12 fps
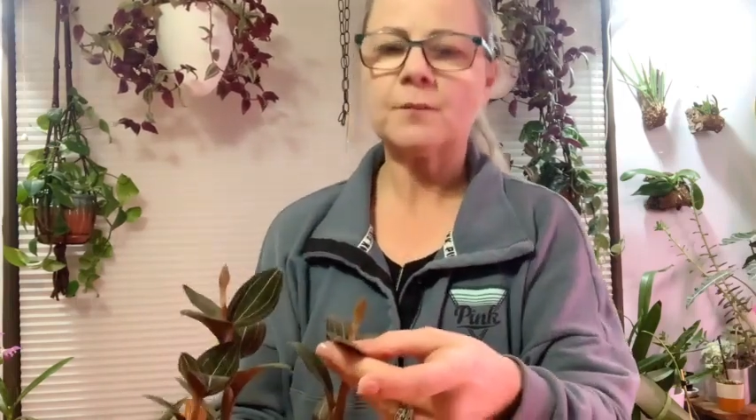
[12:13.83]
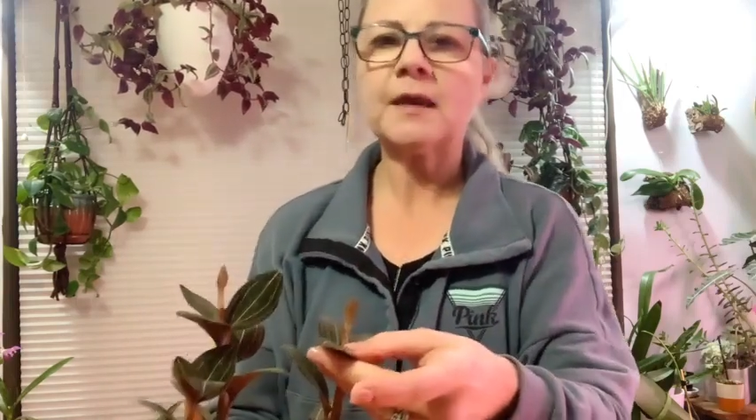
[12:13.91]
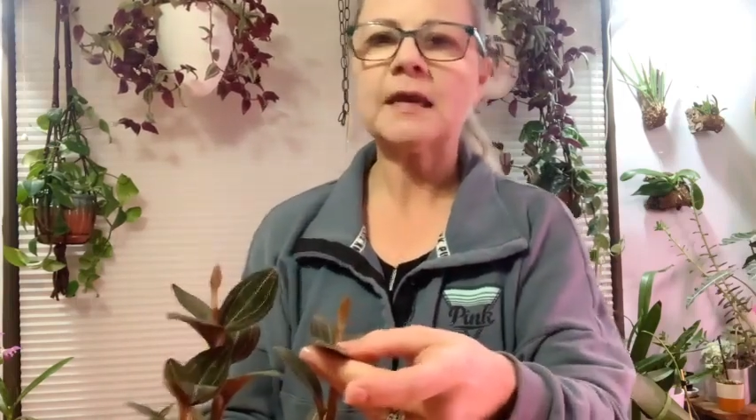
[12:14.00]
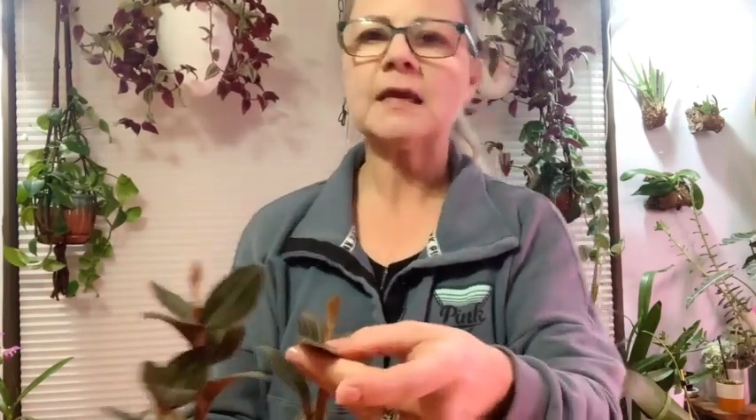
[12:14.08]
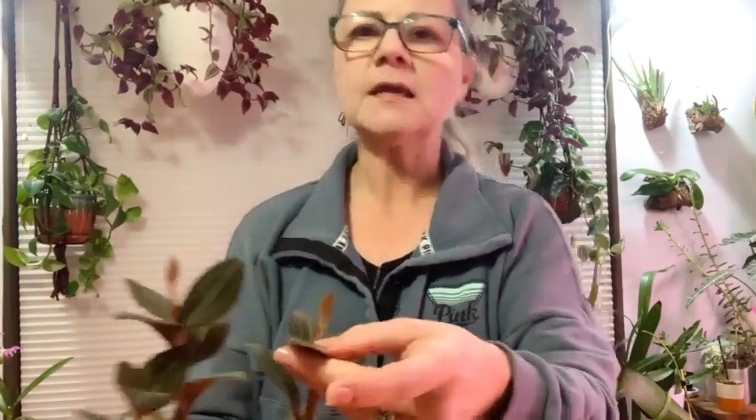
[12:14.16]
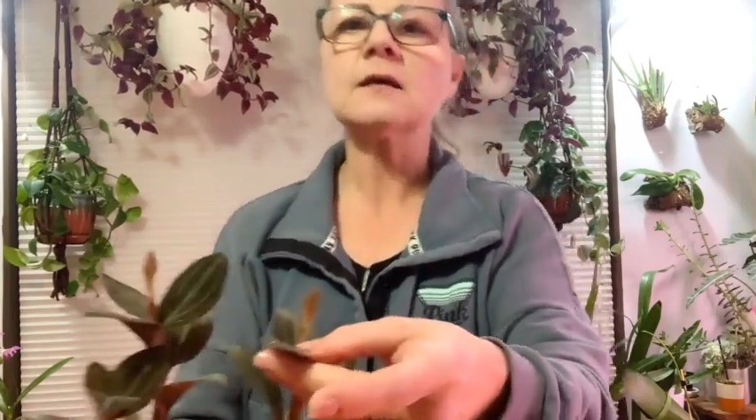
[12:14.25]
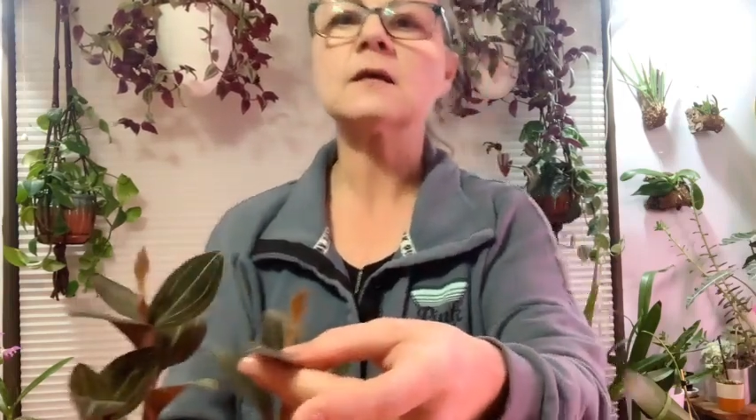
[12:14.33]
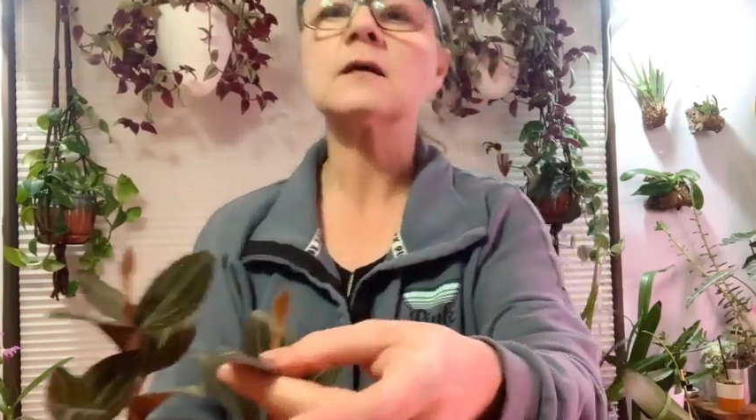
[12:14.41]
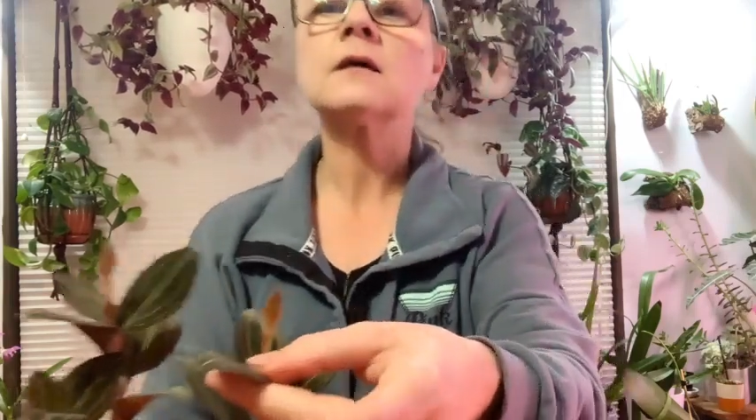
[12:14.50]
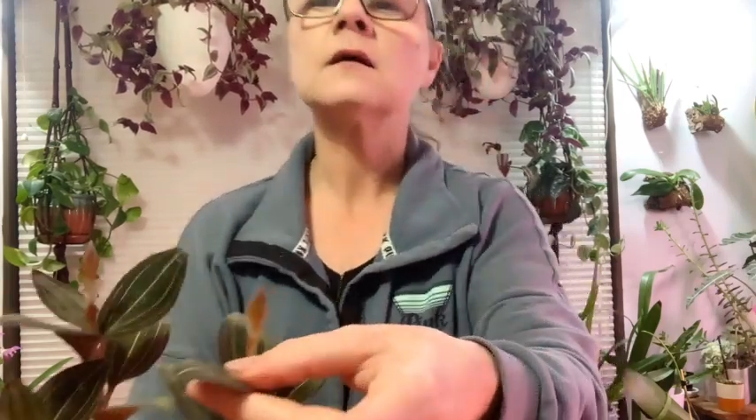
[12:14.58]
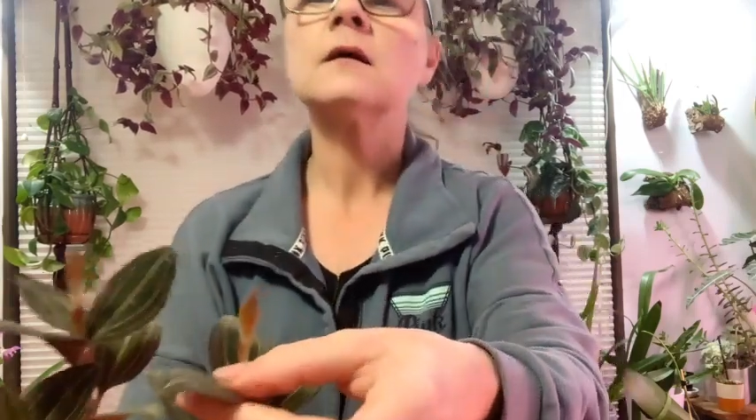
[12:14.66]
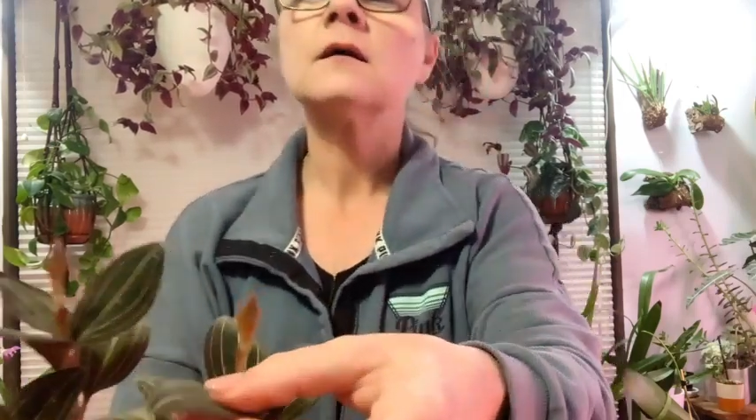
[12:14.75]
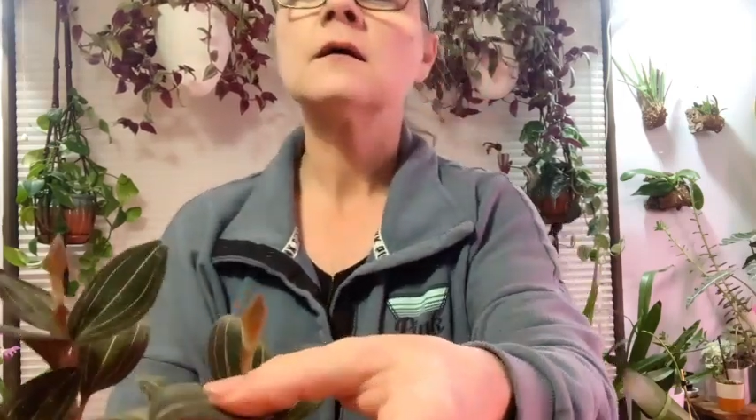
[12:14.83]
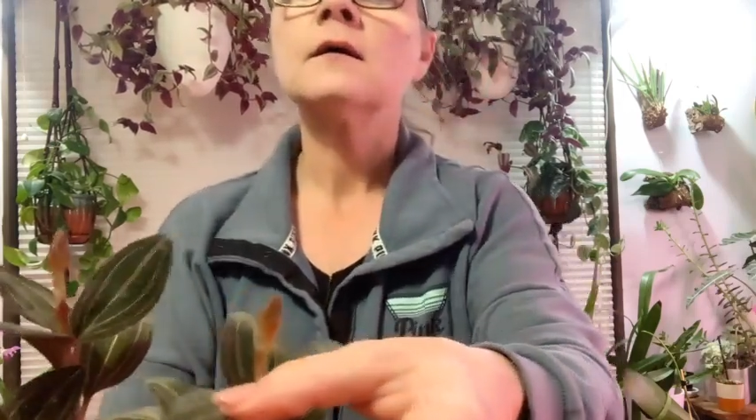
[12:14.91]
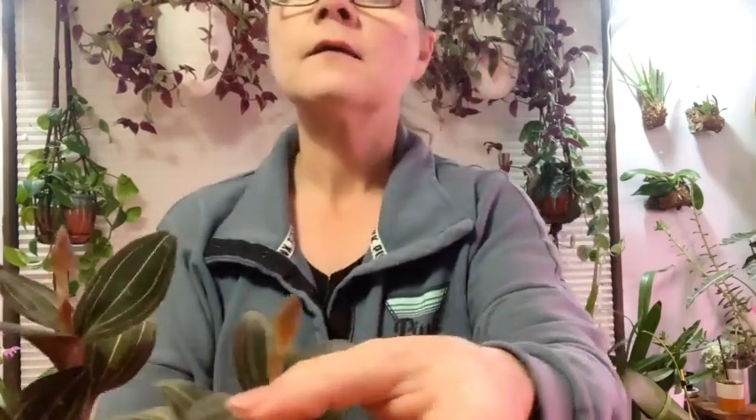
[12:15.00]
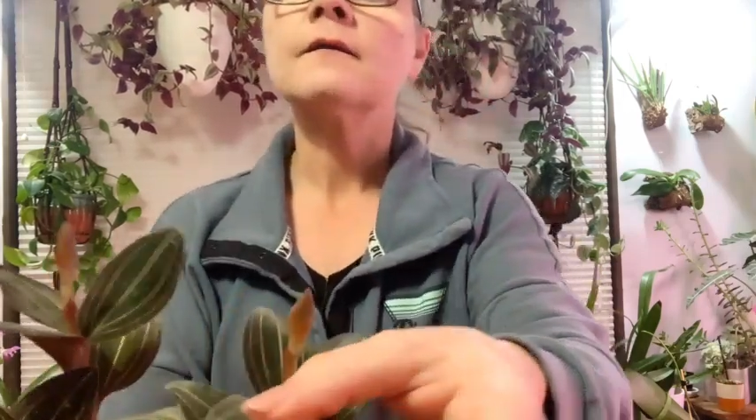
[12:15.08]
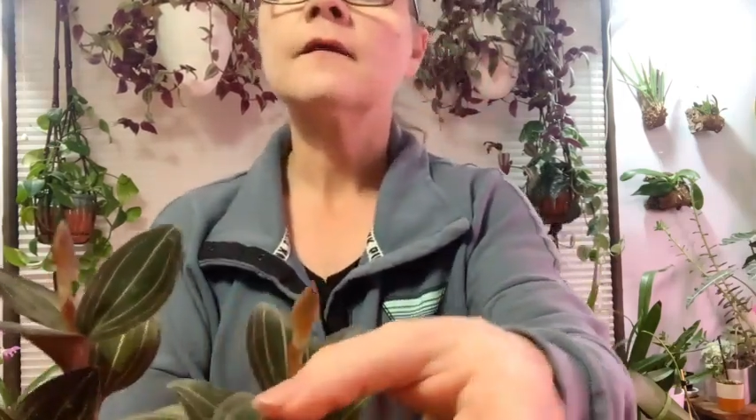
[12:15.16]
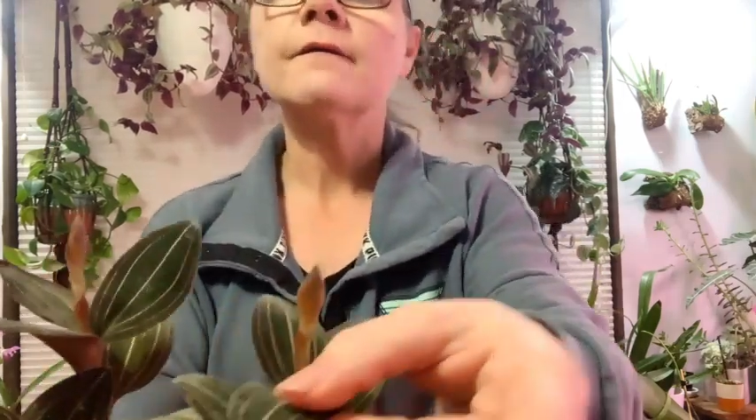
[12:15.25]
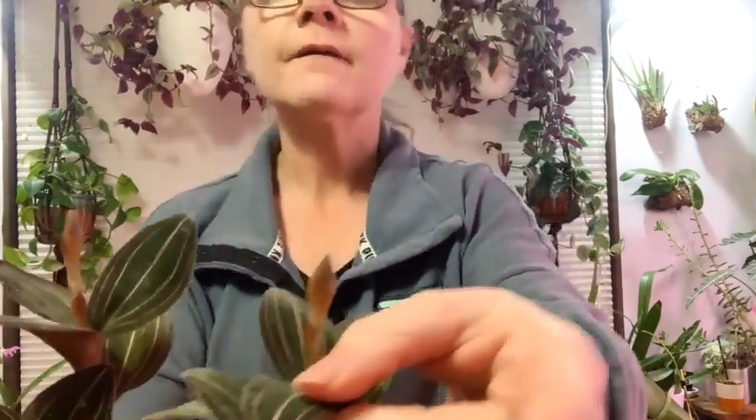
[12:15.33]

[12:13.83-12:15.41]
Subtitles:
pink than